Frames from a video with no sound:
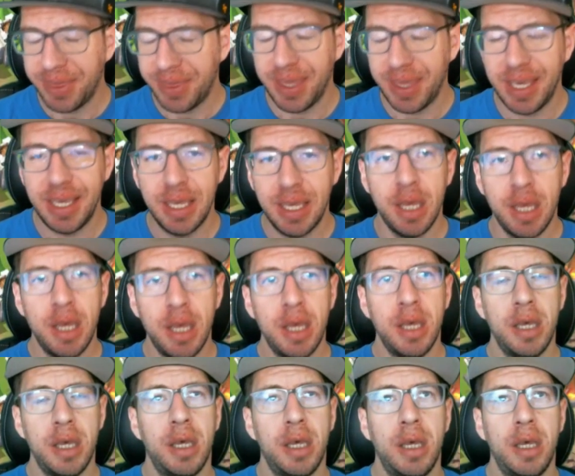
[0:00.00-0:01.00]
think
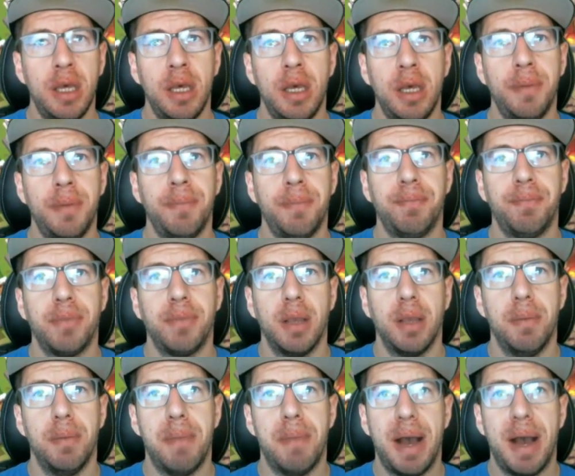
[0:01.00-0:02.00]

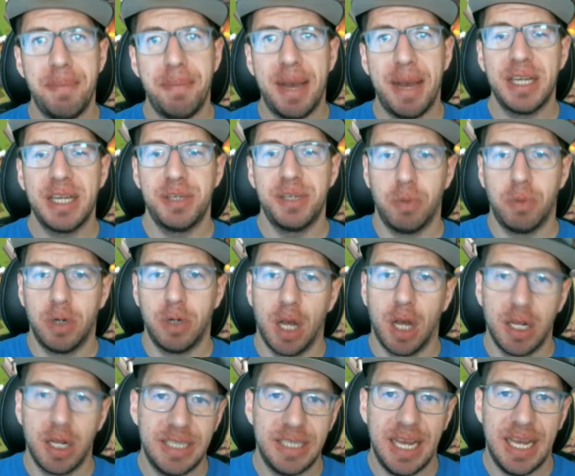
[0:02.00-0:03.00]
my mechs were
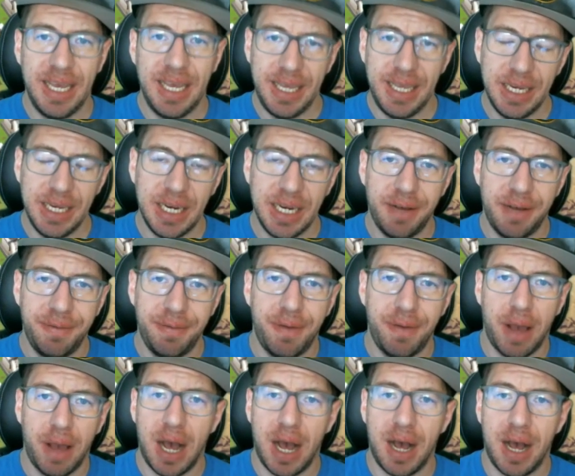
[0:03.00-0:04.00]
not tanky enough
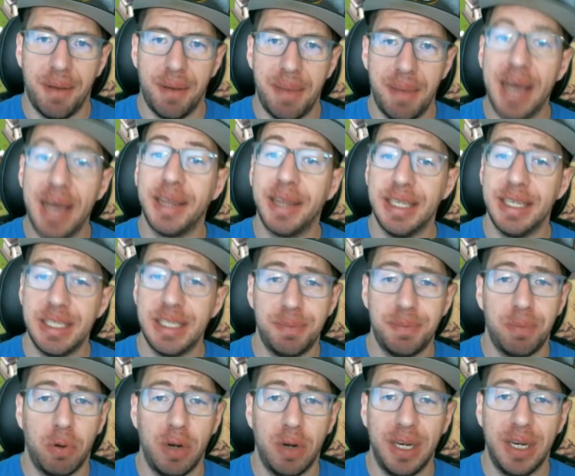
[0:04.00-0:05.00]
at this
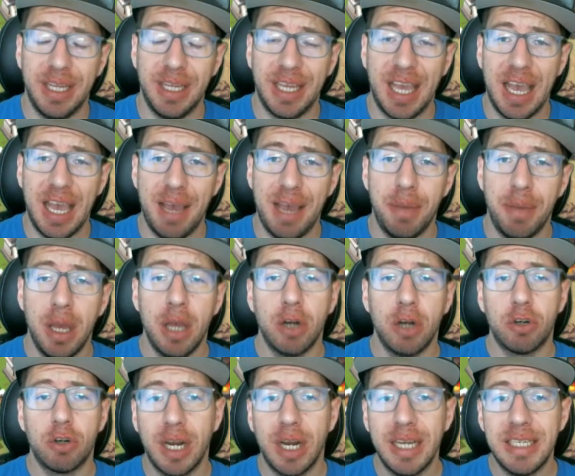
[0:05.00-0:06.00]
point in the game.
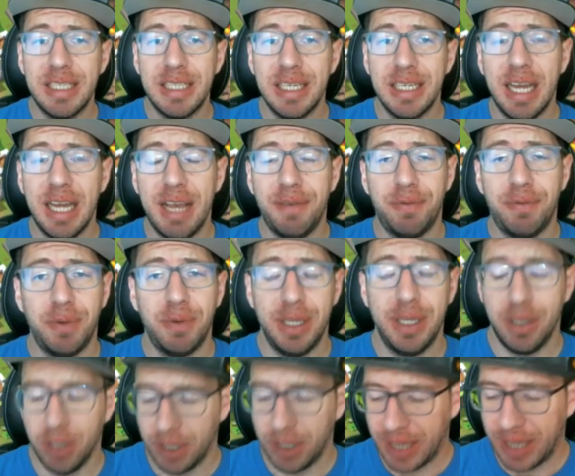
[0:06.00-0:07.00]
Granted, if we
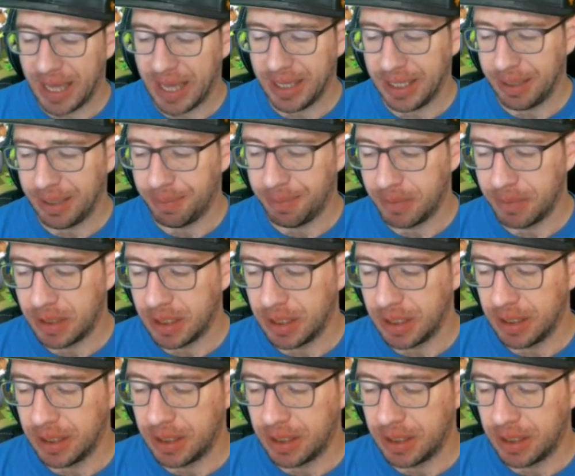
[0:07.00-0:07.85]
look at like the